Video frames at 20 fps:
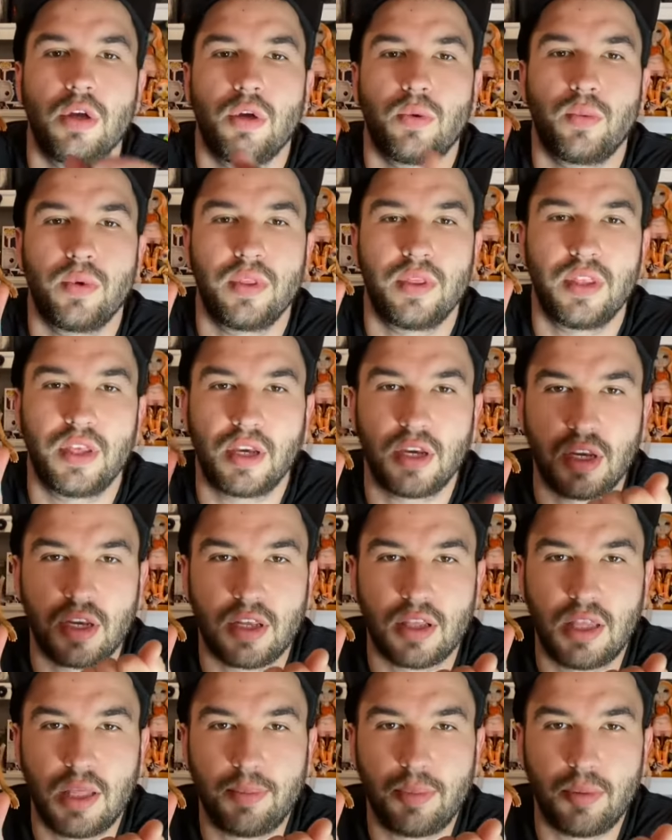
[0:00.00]
with the
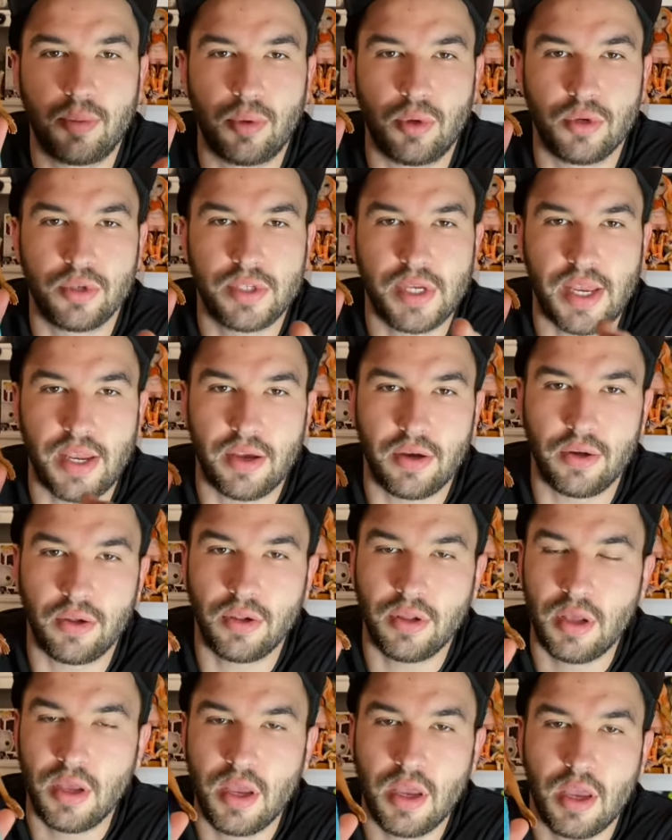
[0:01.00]
clippable
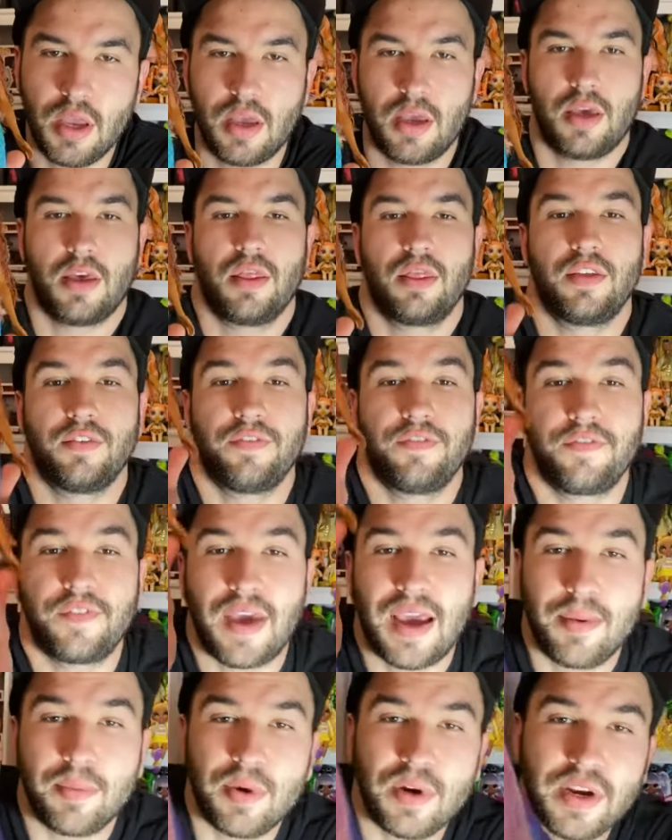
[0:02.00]
tail. The
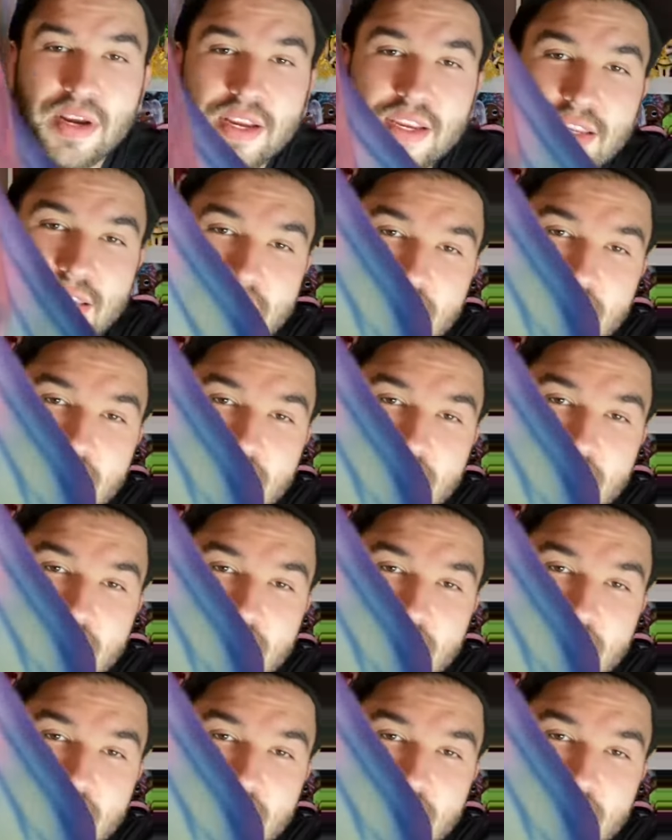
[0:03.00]
fabric